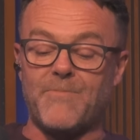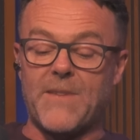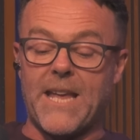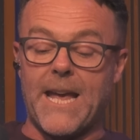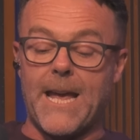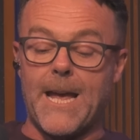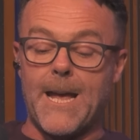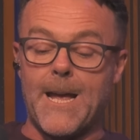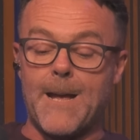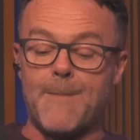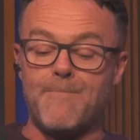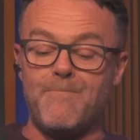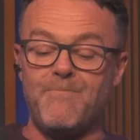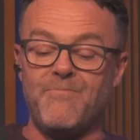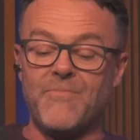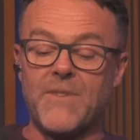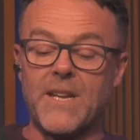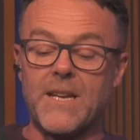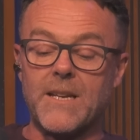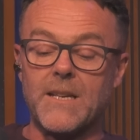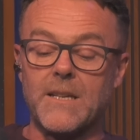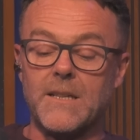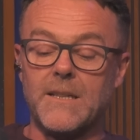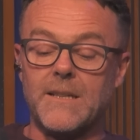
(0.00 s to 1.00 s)
Um,
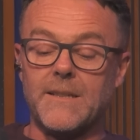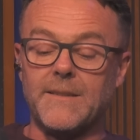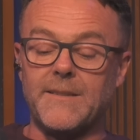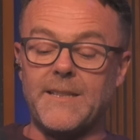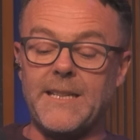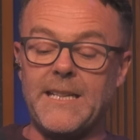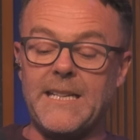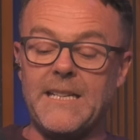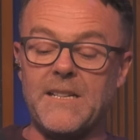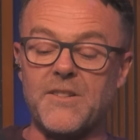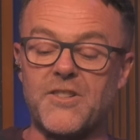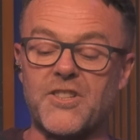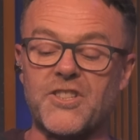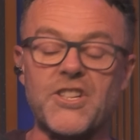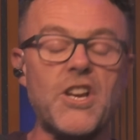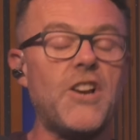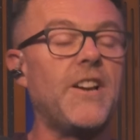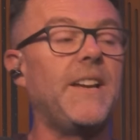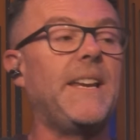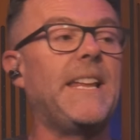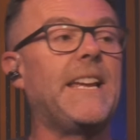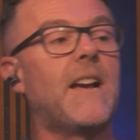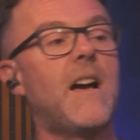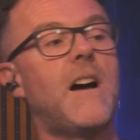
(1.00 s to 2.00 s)
the
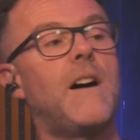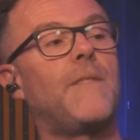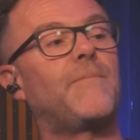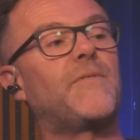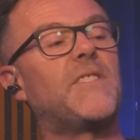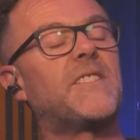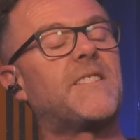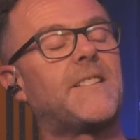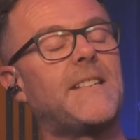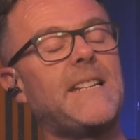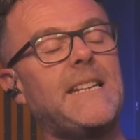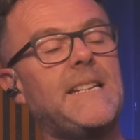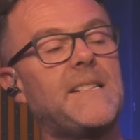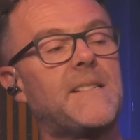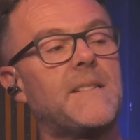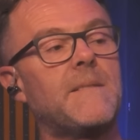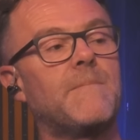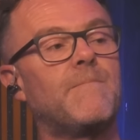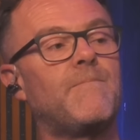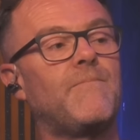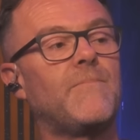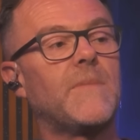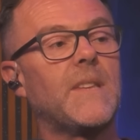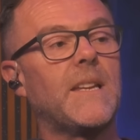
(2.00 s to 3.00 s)
signing of the season.